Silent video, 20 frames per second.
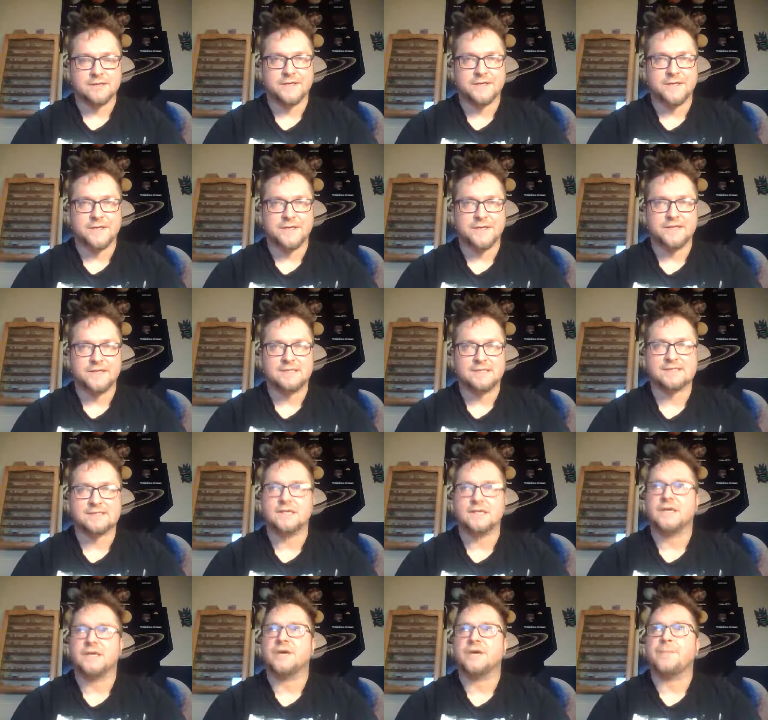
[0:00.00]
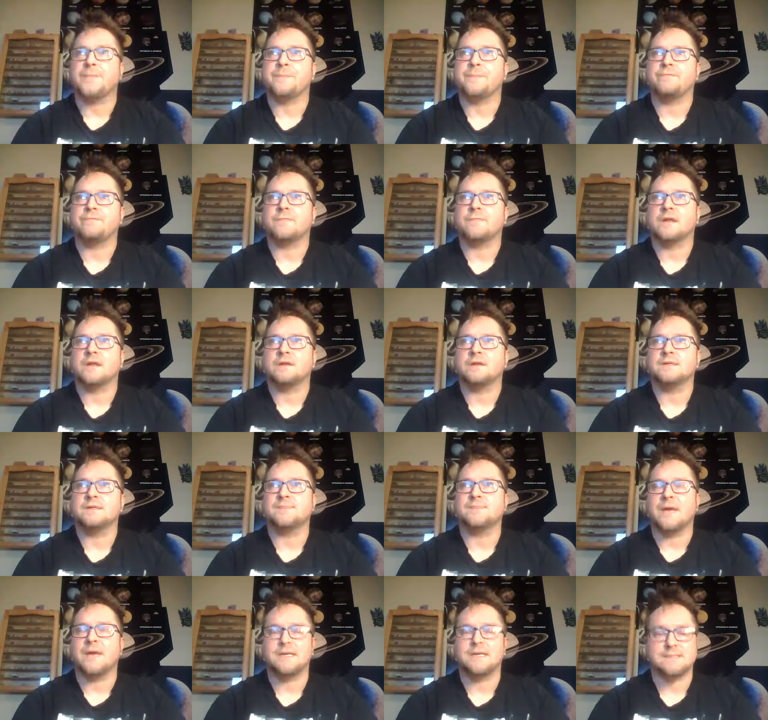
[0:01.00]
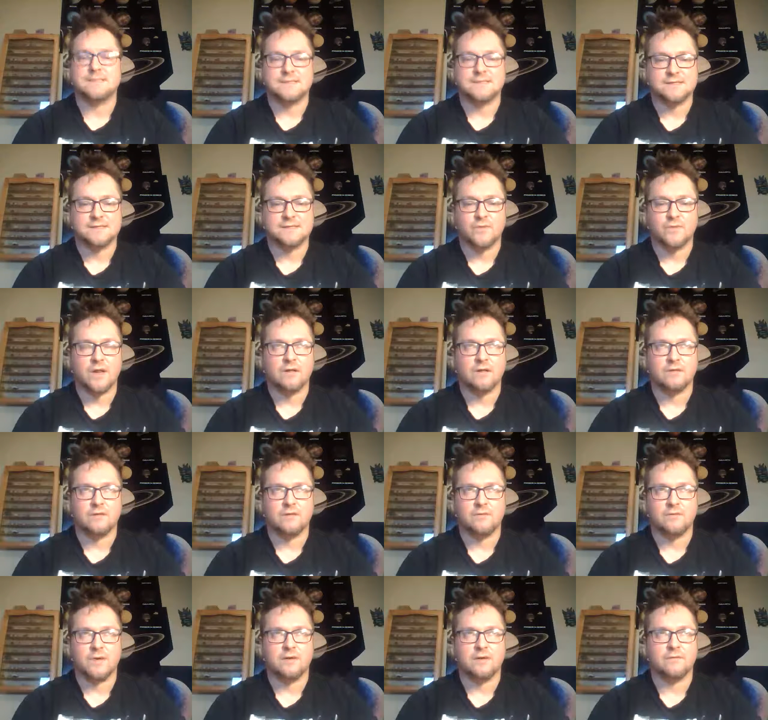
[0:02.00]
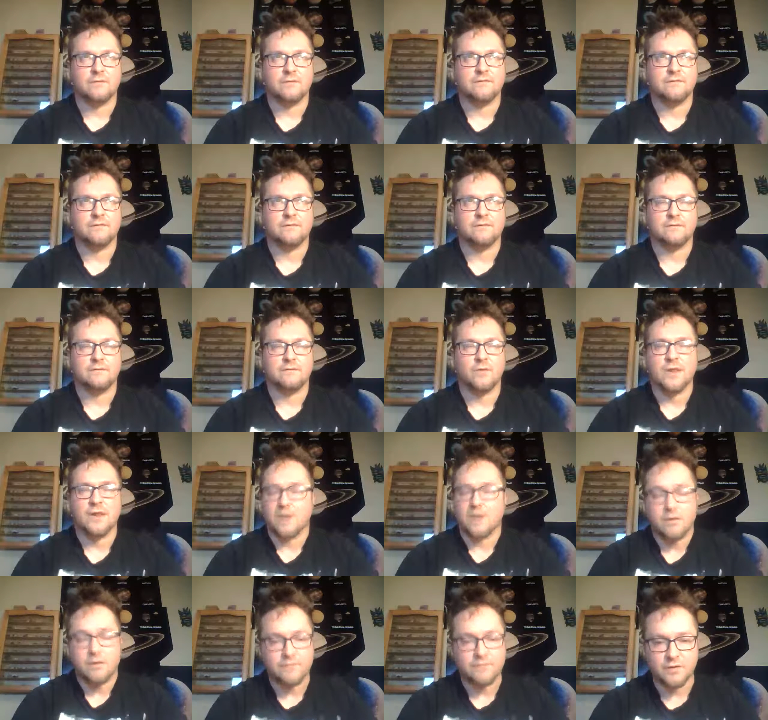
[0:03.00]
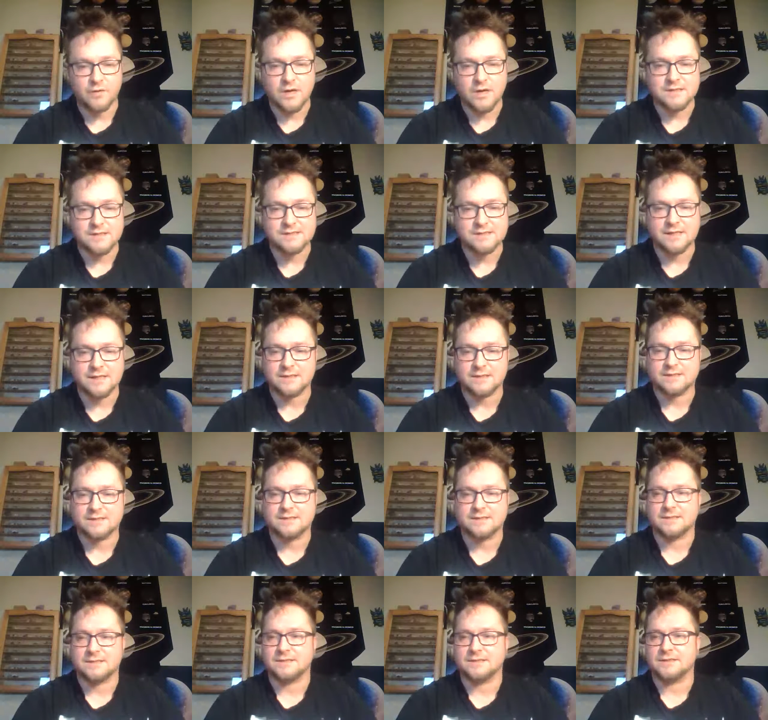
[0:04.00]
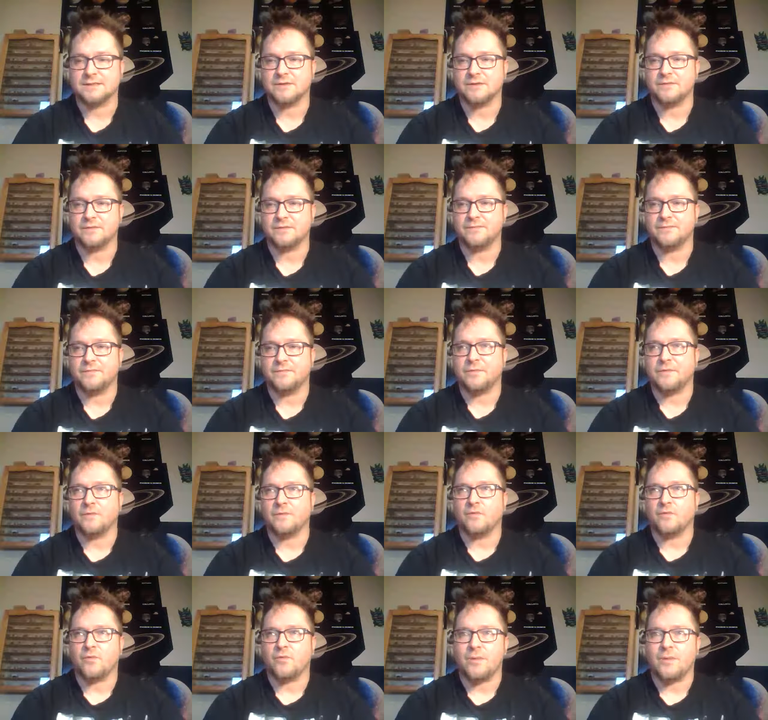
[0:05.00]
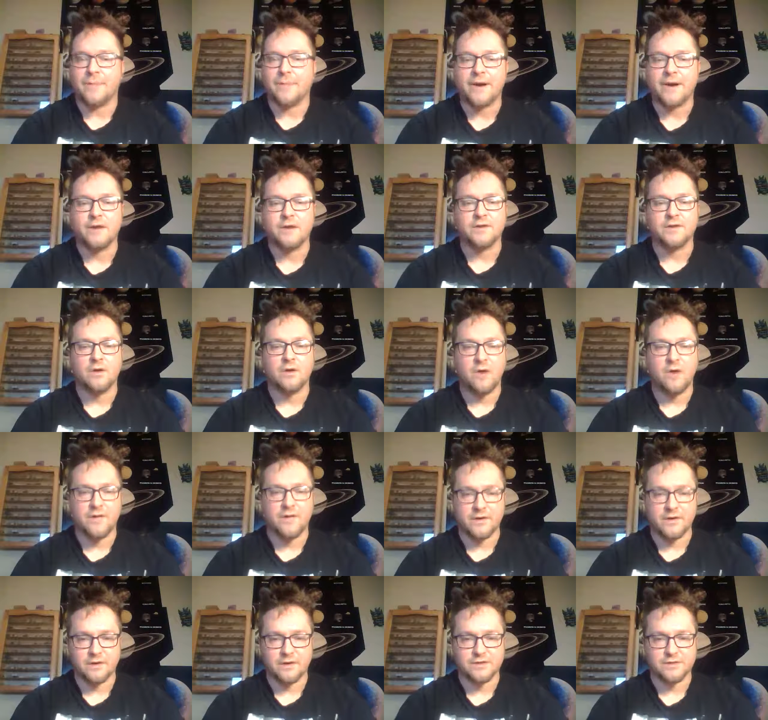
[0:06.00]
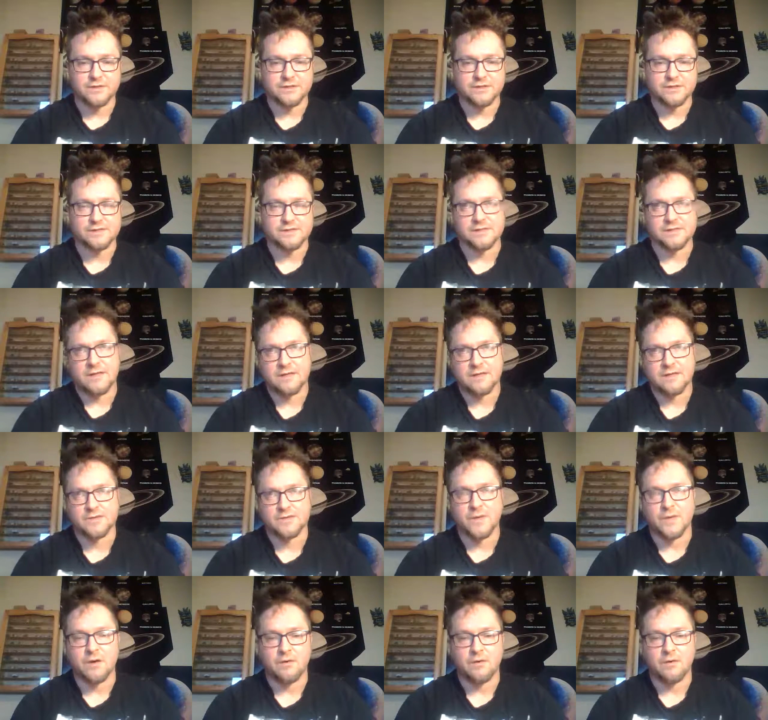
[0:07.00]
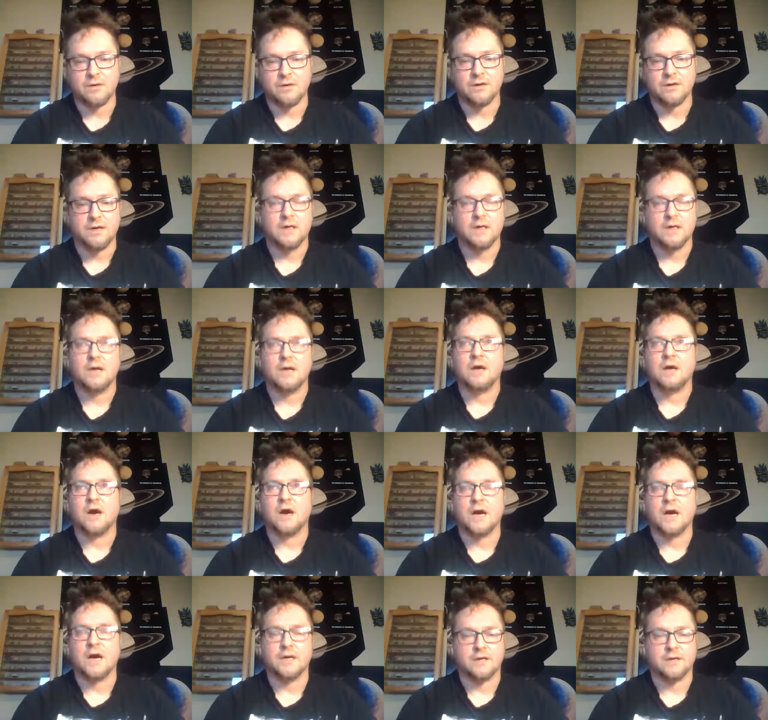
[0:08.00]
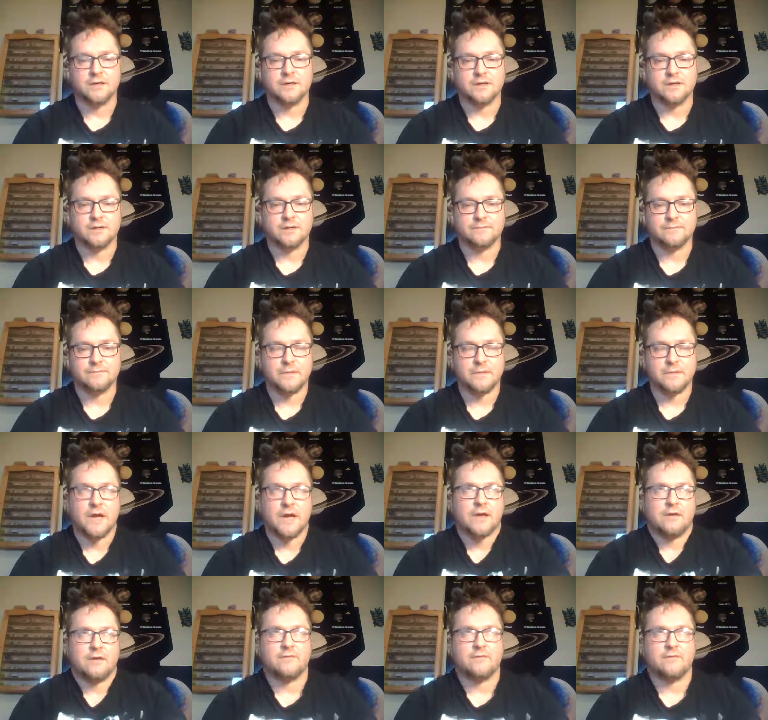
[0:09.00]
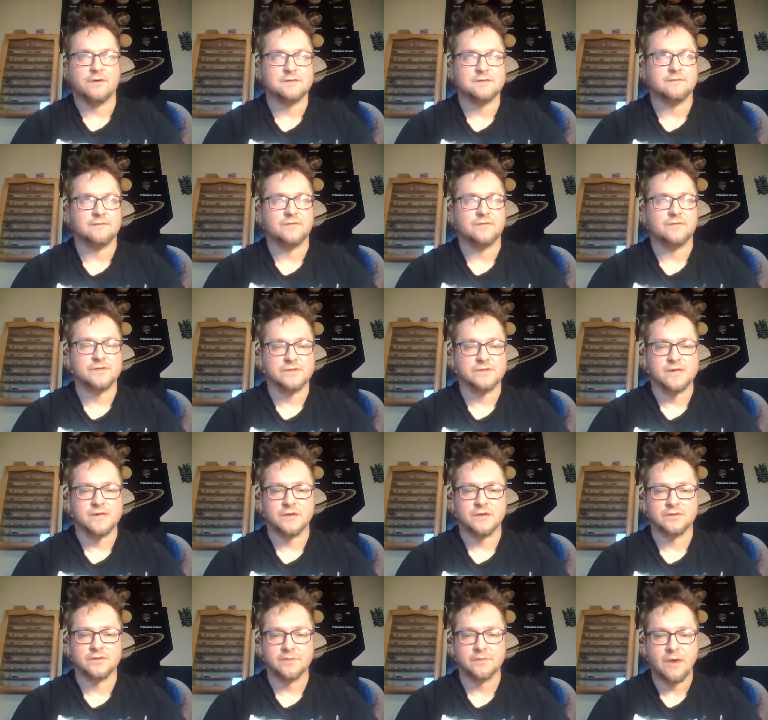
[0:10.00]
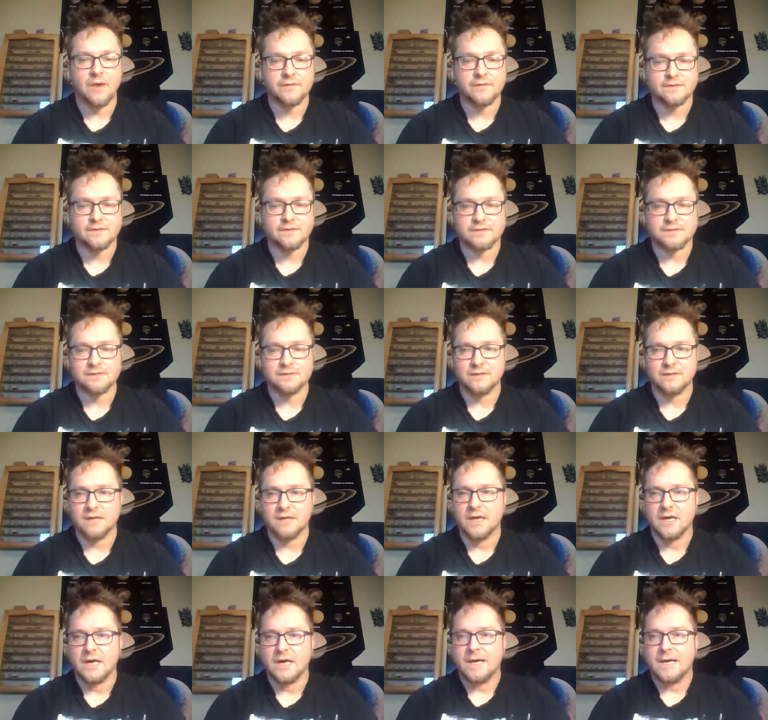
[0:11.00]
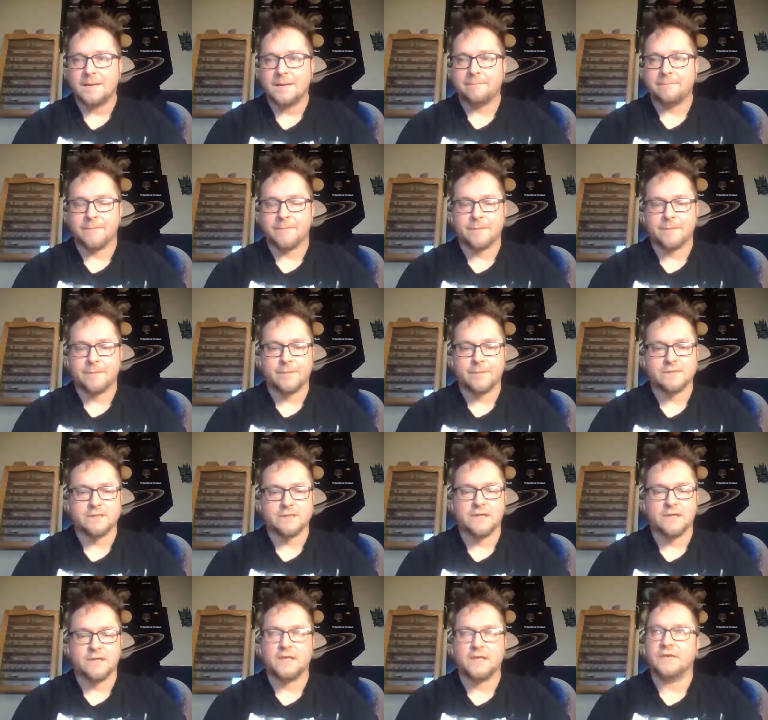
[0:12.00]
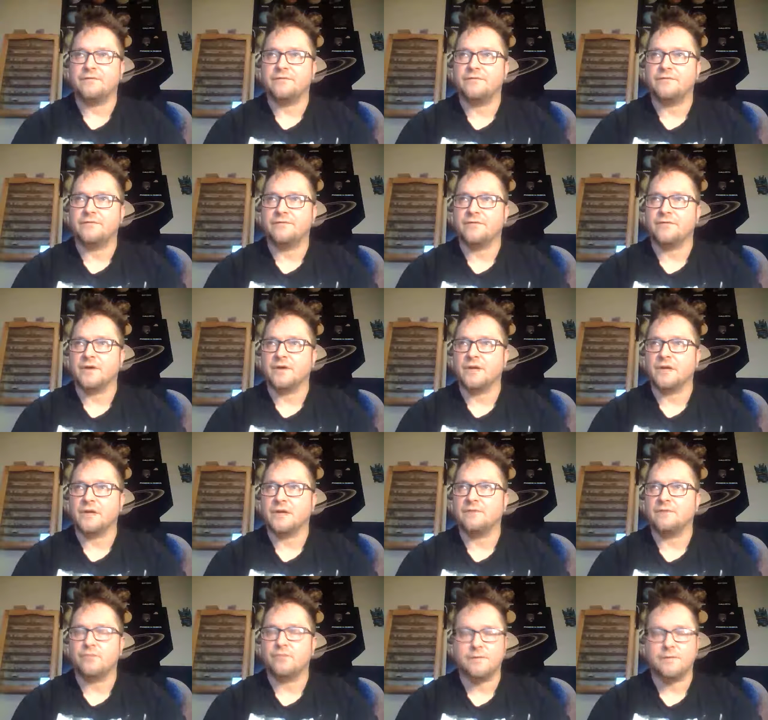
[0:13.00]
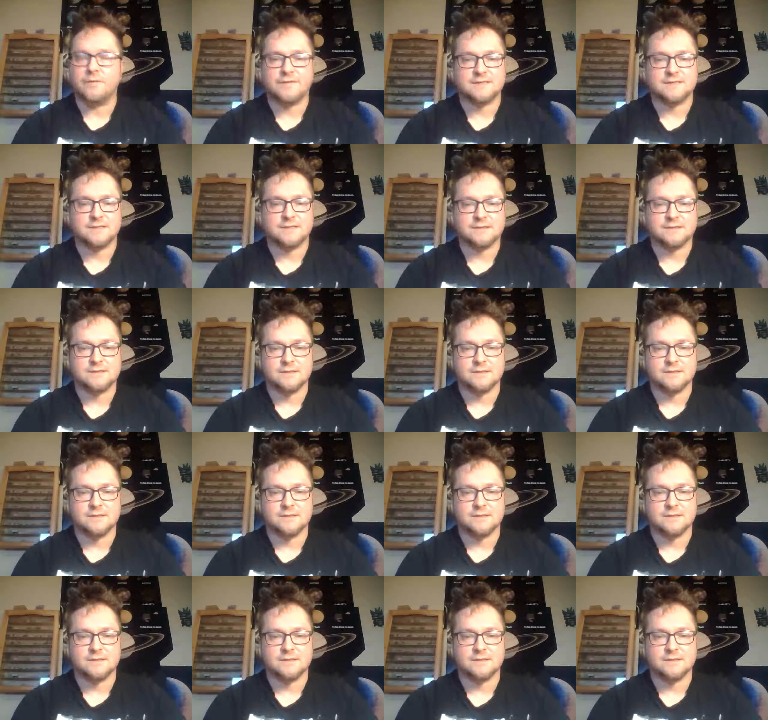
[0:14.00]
this place is well known for us, and we barely know other conditions unless we go hiking, for instance, high to the mountains. But if we visit